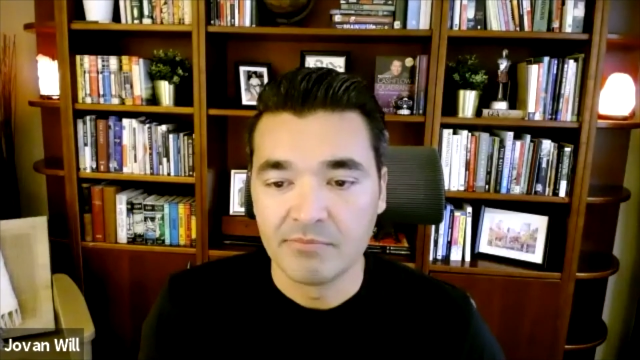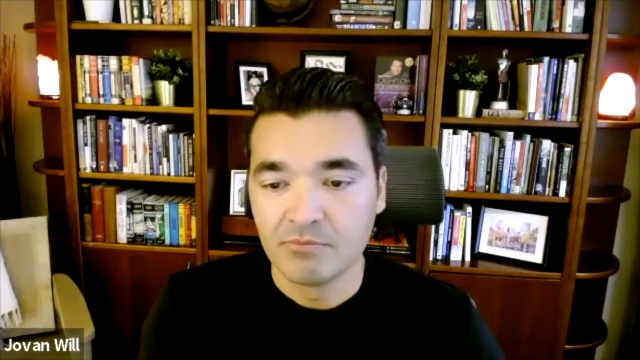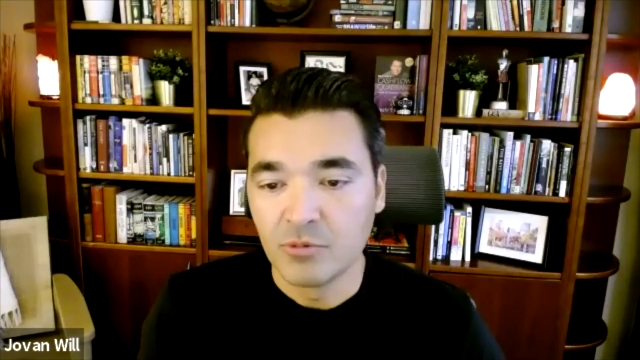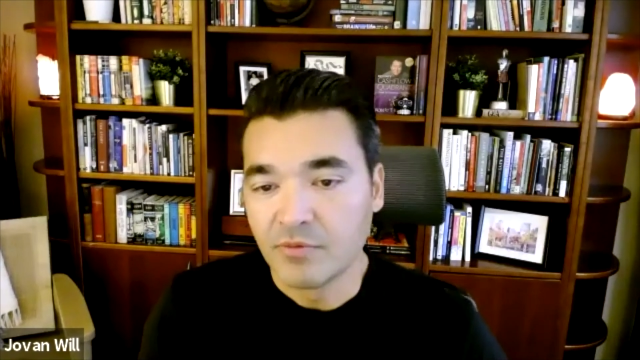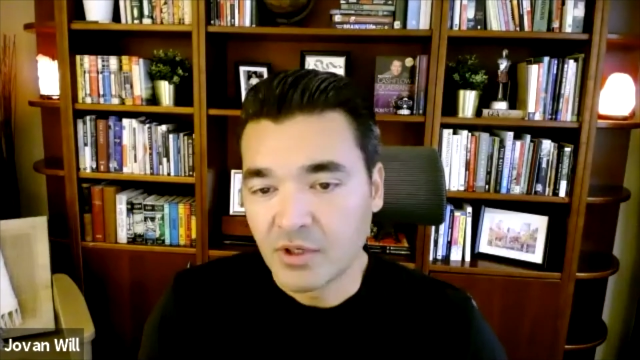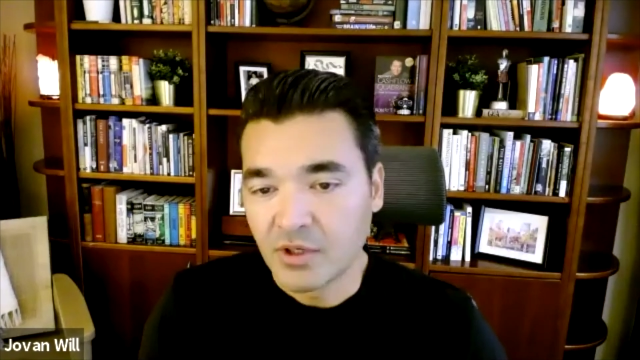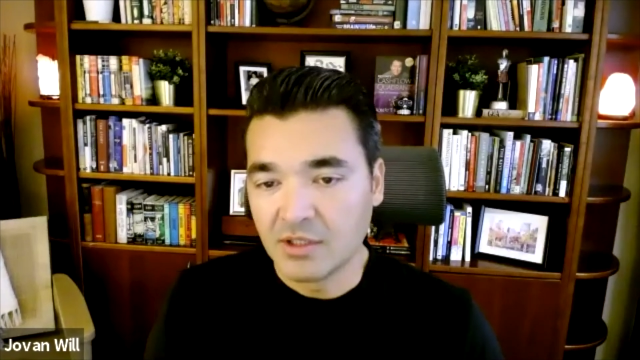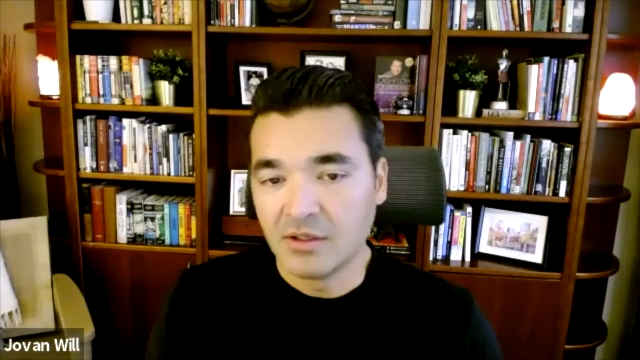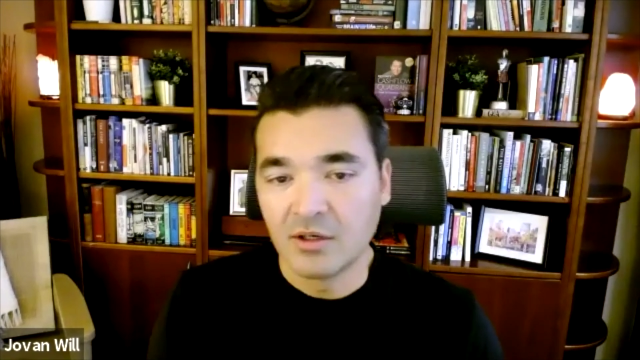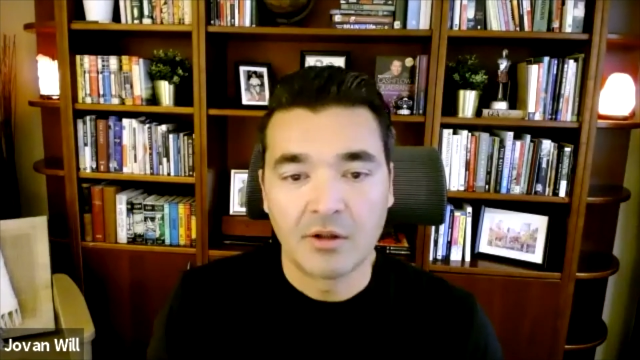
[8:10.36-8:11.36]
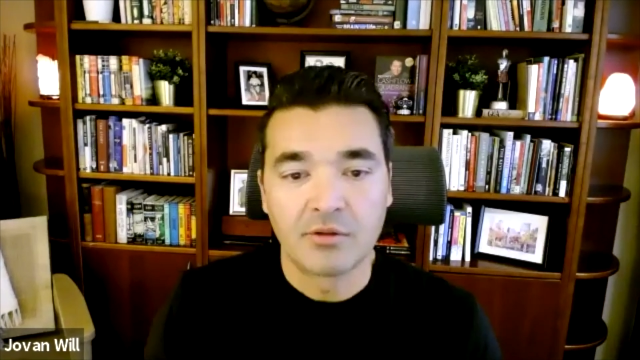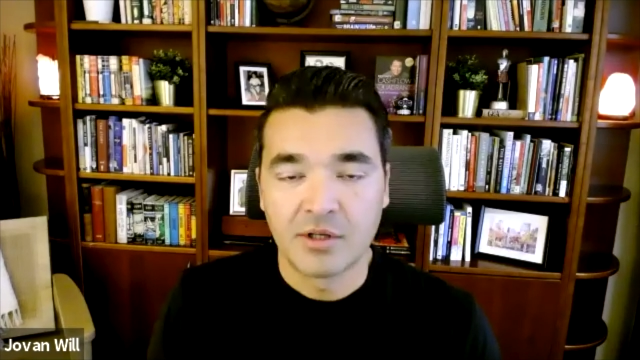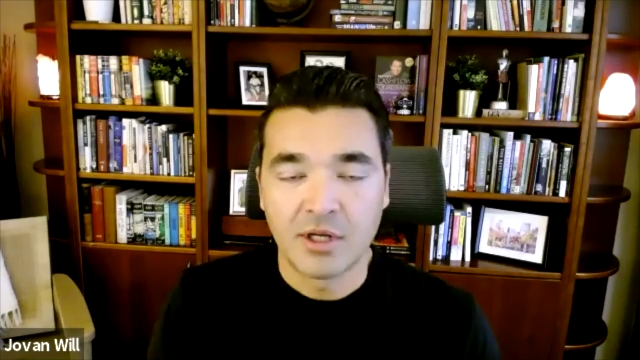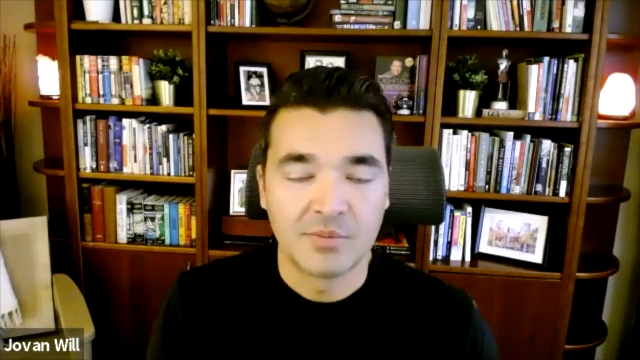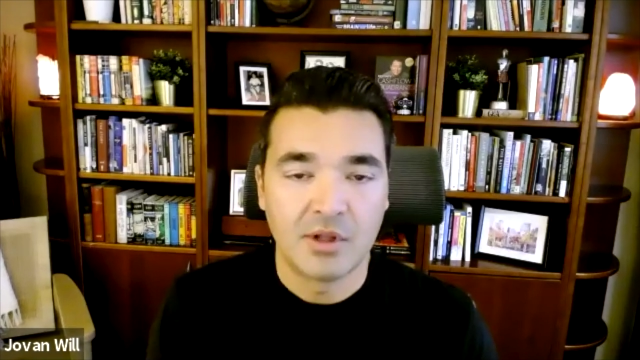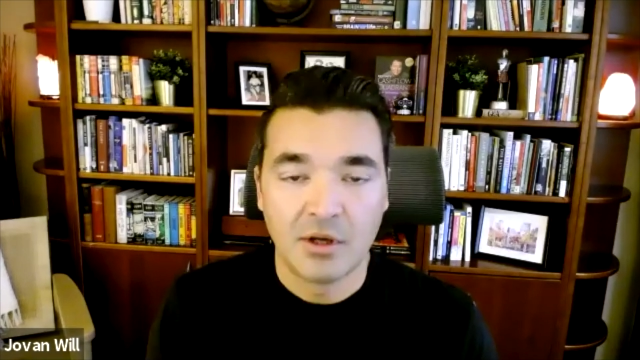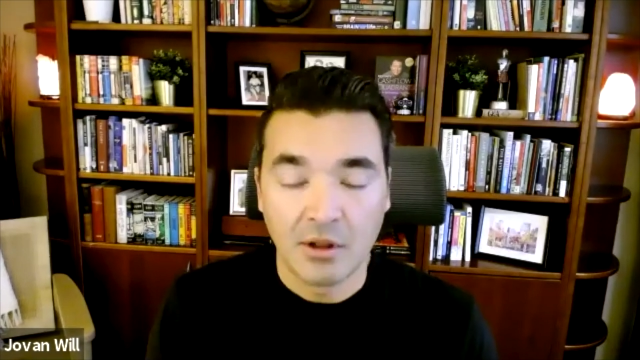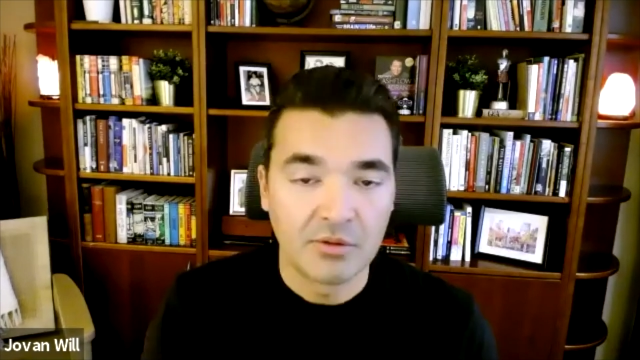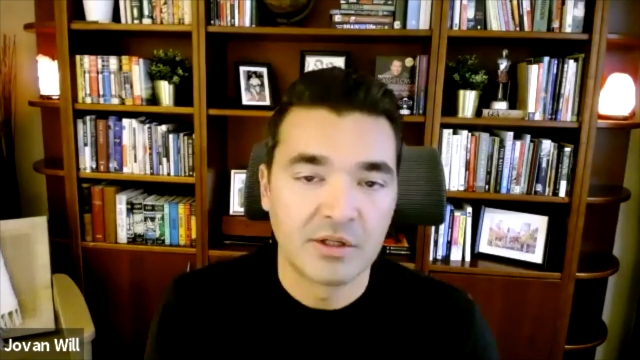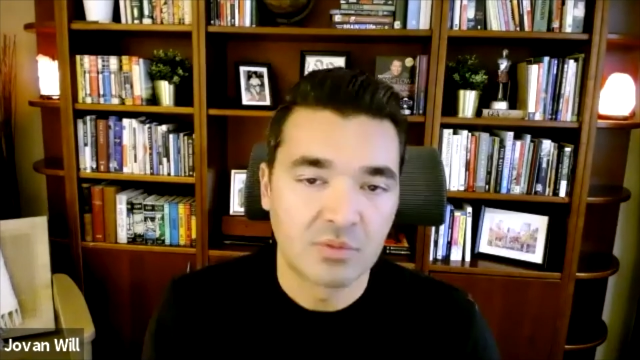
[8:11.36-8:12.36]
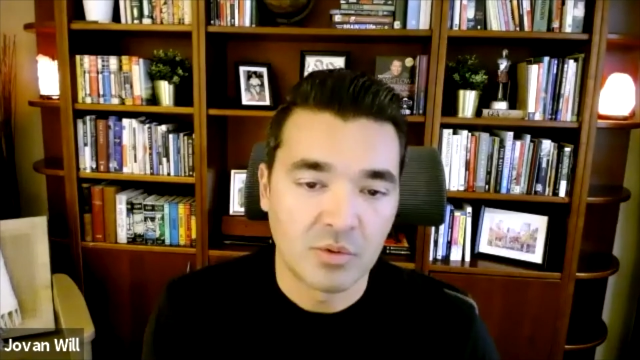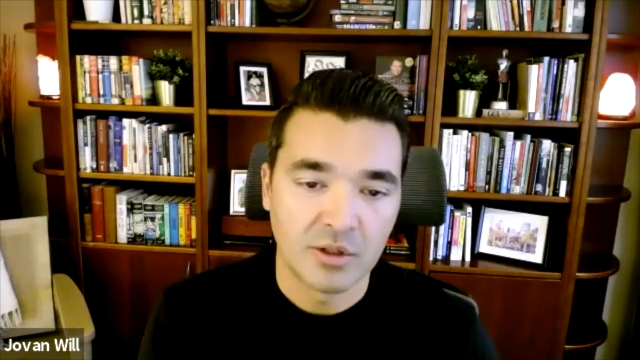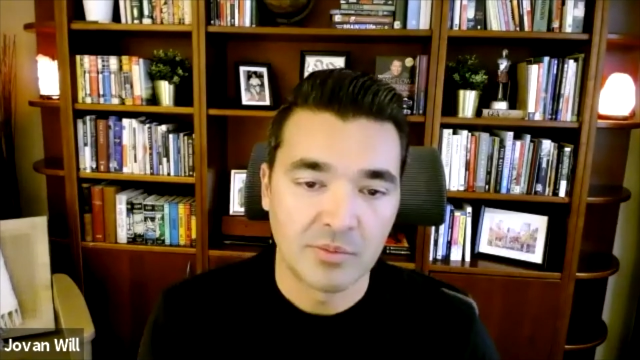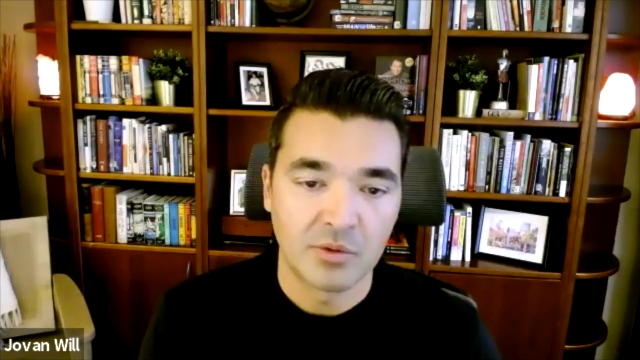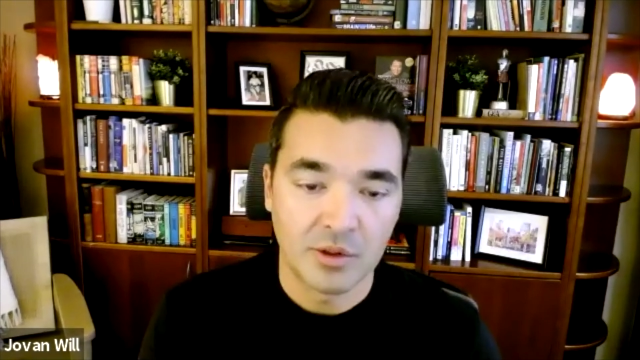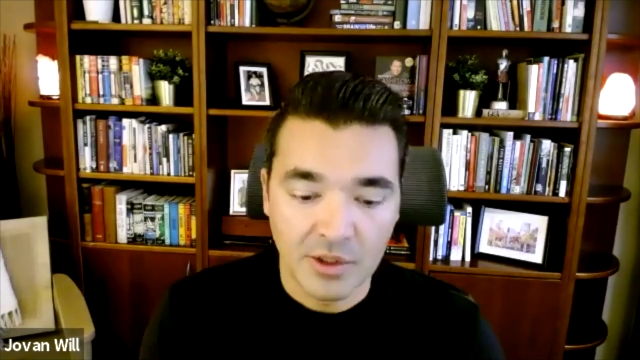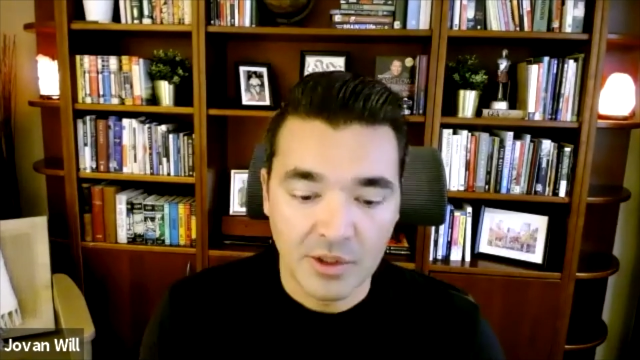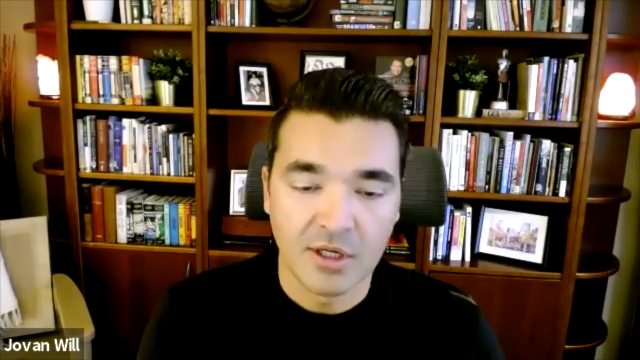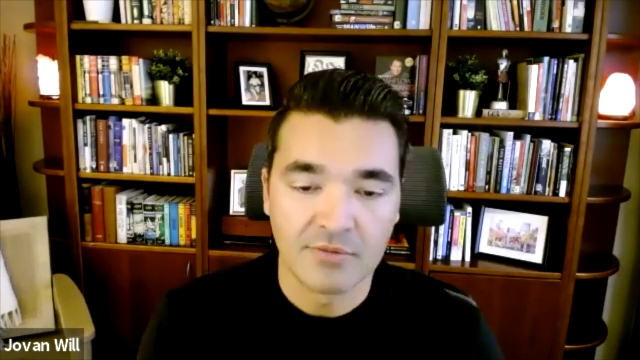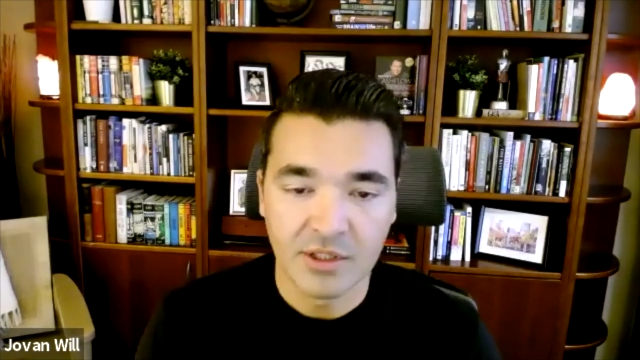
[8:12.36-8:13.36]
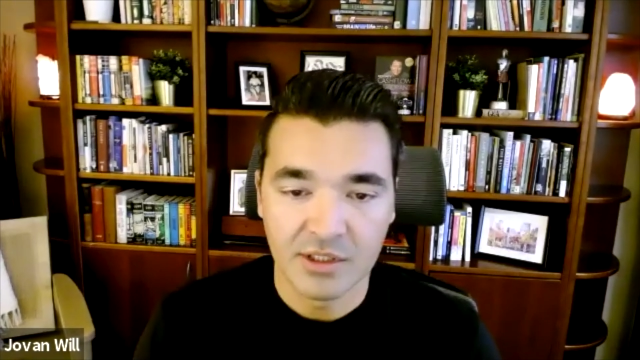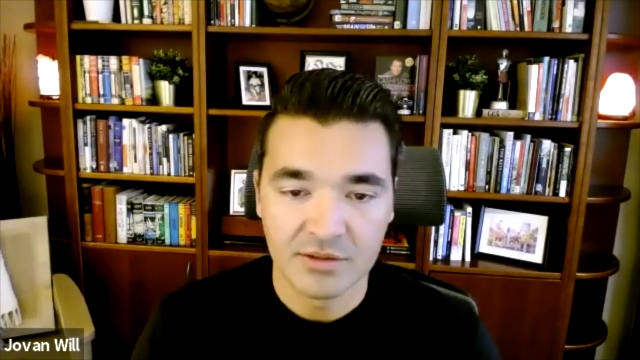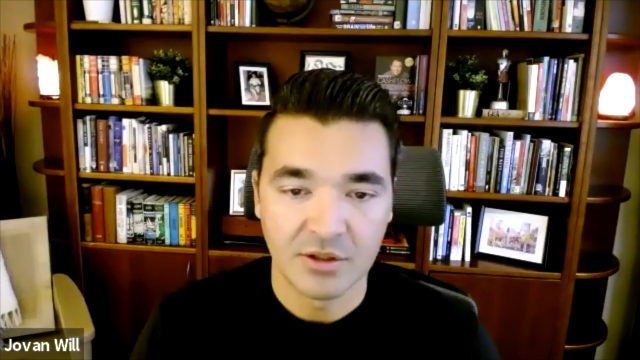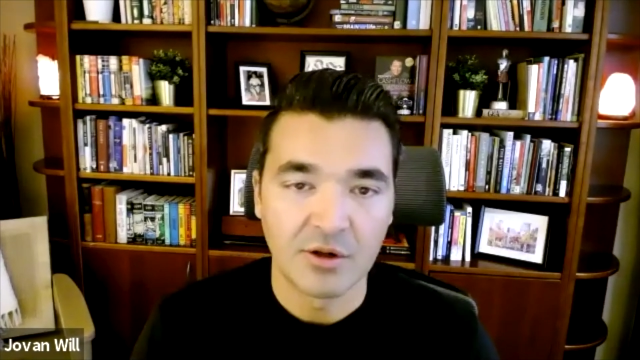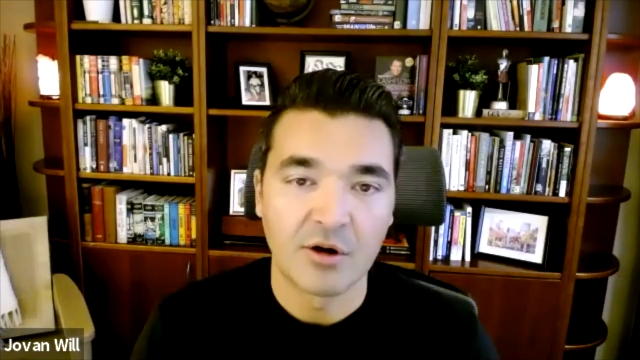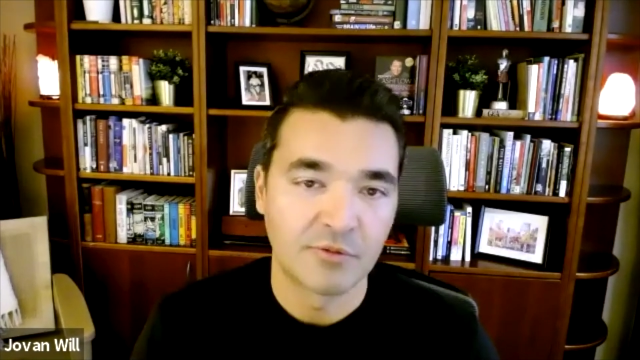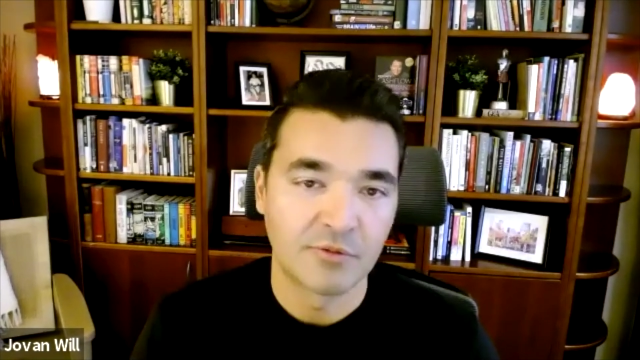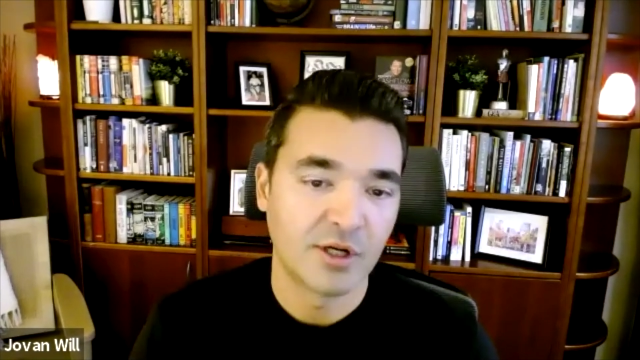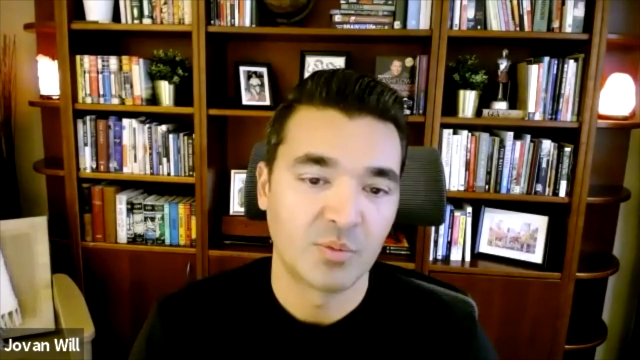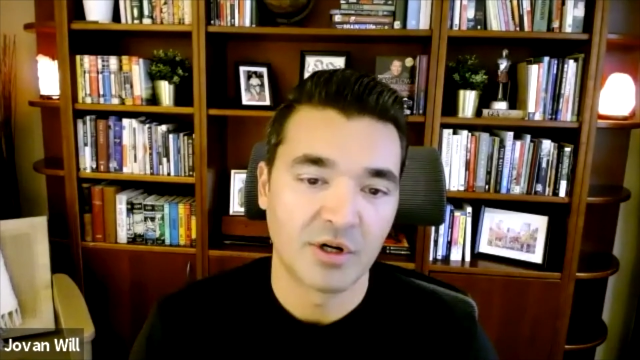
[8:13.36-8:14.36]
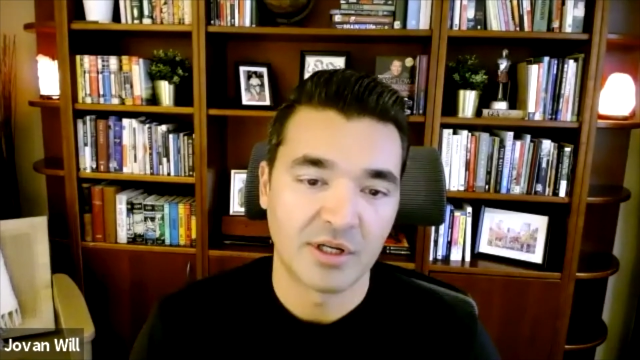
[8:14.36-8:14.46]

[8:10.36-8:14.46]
moving on, and other things we're going to be covering is our framework.